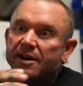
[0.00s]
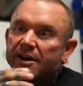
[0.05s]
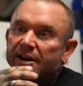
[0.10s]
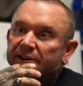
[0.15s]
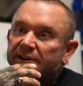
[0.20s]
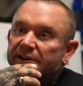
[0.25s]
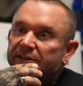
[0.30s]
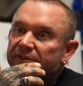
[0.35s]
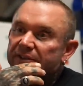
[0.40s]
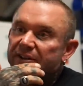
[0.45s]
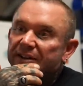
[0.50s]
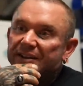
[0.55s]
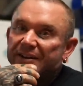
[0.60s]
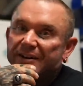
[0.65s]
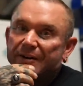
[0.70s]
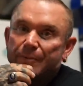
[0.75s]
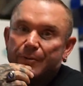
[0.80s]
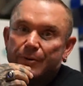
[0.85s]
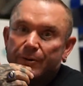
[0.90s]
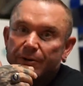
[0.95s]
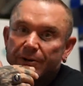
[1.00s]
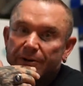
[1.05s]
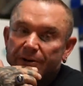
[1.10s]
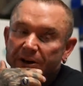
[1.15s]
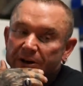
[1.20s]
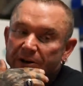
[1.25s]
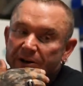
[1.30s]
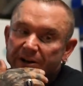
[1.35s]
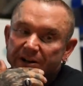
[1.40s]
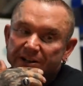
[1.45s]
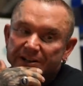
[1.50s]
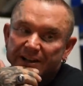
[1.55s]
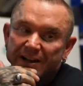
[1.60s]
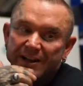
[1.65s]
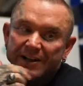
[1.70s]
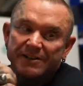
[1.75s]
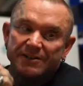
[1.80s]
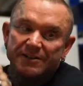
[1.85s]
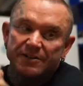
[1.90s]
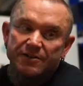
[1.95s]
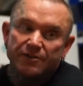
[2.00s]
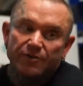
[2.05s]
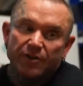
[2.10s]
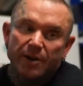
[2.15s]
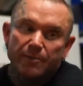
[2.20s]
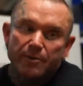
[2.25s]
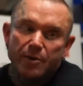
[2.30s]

anything, I'll put online and say this is great.